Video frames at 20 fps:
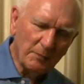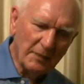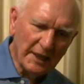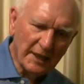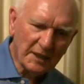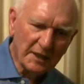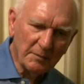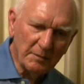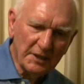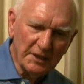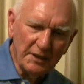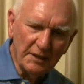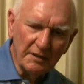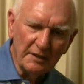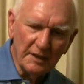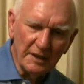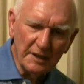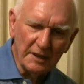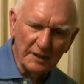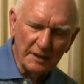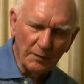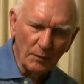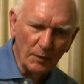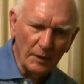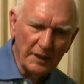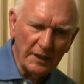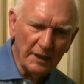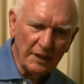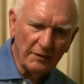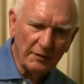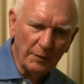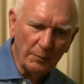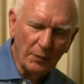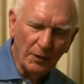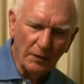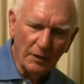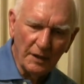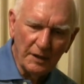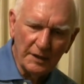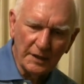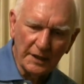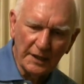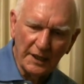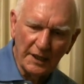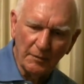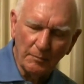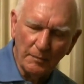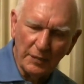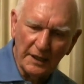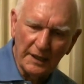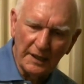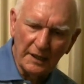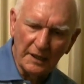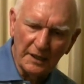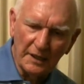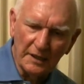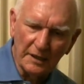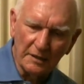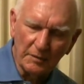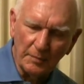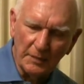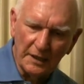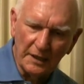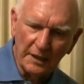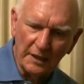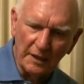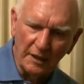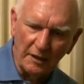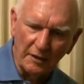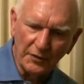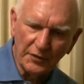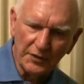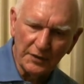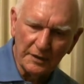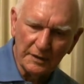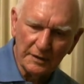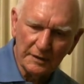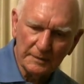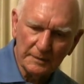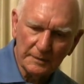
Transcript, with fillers: back to my unit and I went in and reported to Captain Padley, the commanding officer.